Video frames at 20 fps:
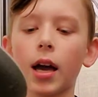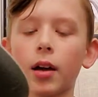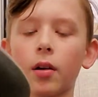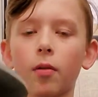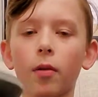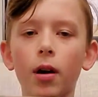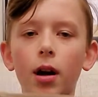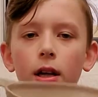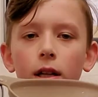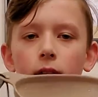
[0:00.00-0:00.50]

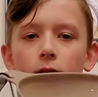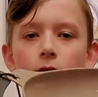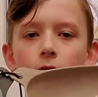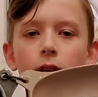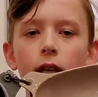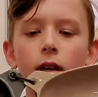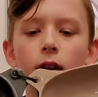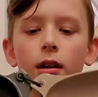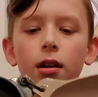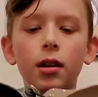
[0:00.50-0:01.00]

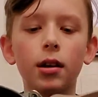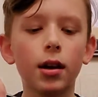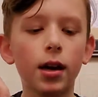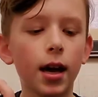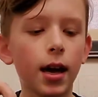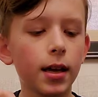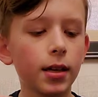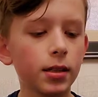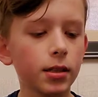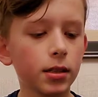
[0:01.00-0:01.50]
quality.
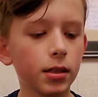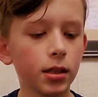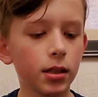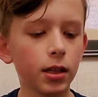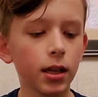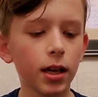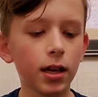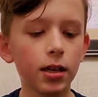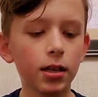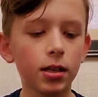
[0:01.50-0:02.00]
Has the
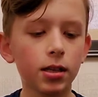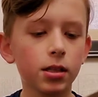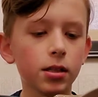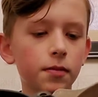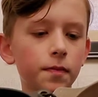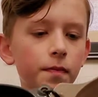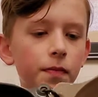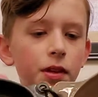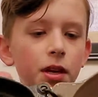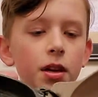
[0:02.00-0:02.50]
nice
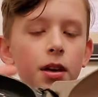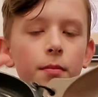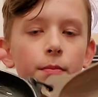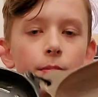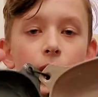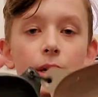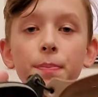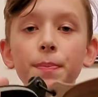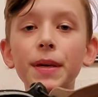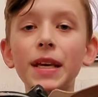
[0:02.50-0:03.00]

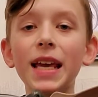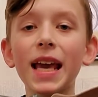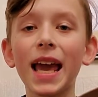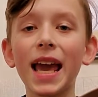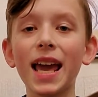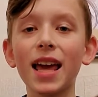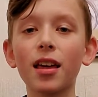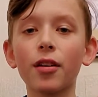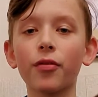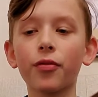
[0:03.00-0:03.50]

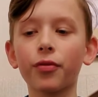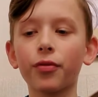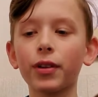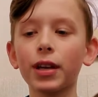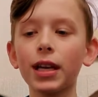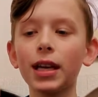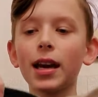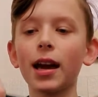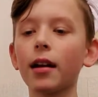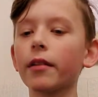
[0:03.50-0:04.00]
BPA
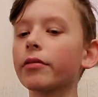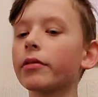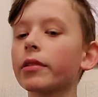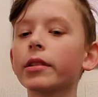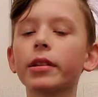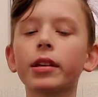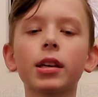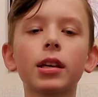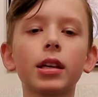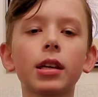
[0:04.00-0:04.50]
free.
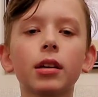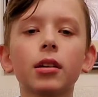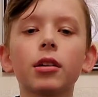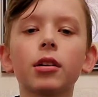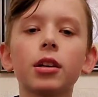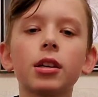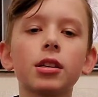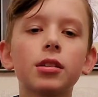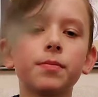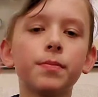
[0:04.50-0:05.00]
Everything here
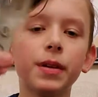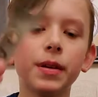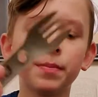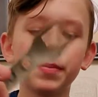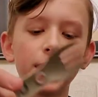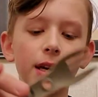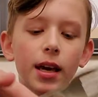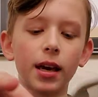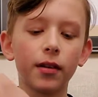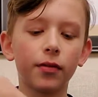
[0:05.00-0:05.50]
is
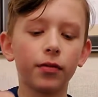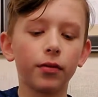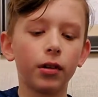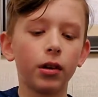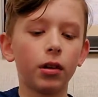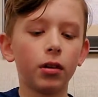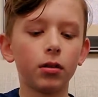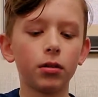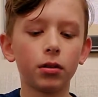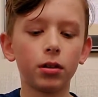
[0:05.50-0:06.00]
BPA free.
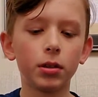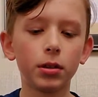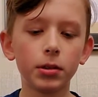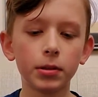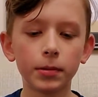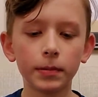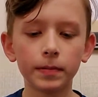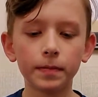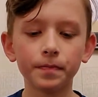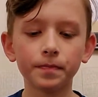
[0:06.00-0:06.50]

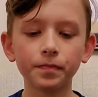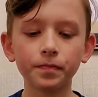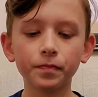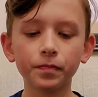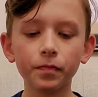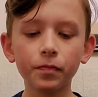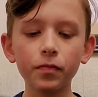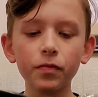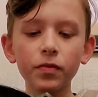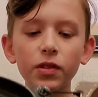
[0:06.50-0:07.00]

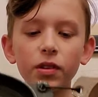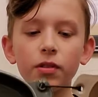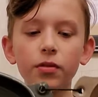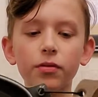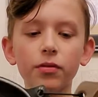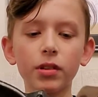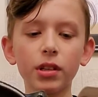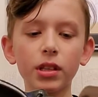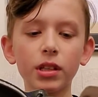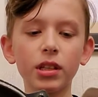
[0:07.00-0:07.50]

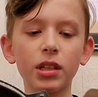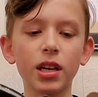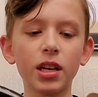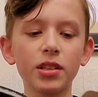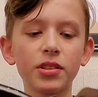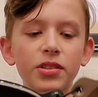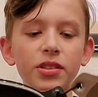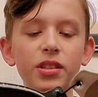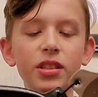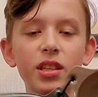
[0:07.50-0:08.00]
Really
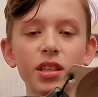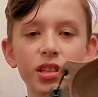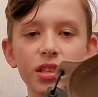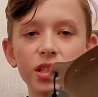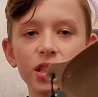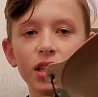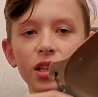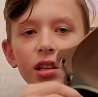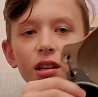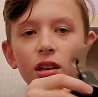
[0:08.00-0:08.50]
nice. This
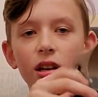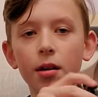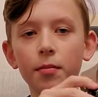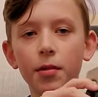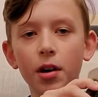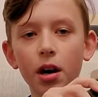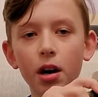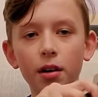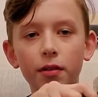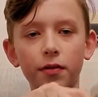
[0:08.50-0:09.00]
can come
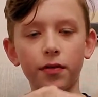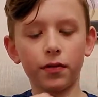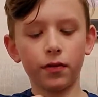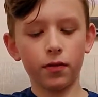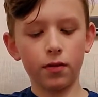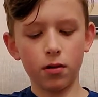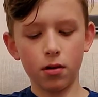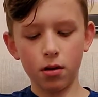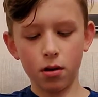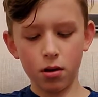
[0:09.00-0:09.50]
off.
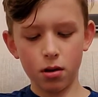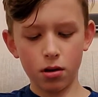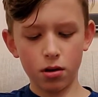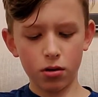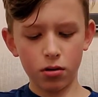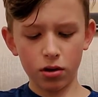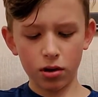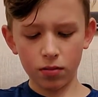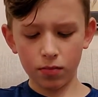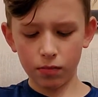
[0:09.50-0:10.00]

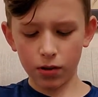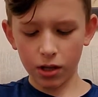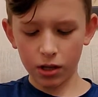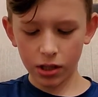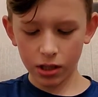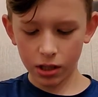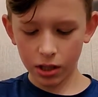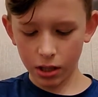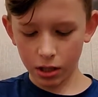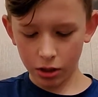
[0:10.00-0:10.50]
You can
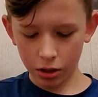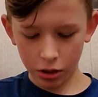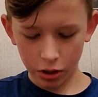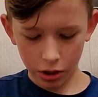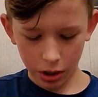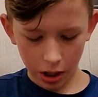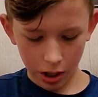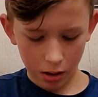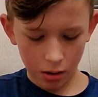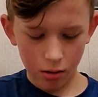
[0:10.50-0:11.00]
basically just
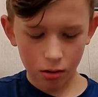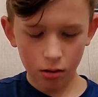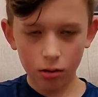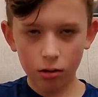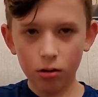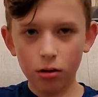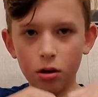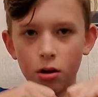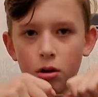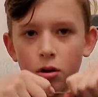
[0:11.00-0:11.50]
like
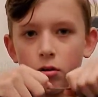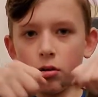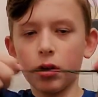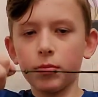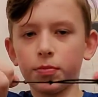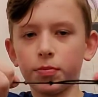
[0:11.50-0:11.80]
rip